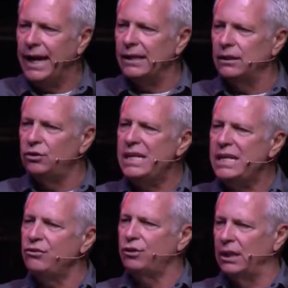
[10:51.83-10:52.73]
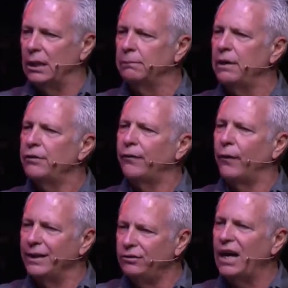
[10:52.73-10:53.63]
to teach them for
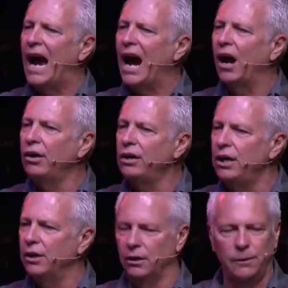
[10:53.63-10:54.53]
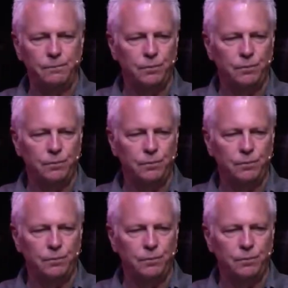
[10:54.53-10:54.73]
an entire year.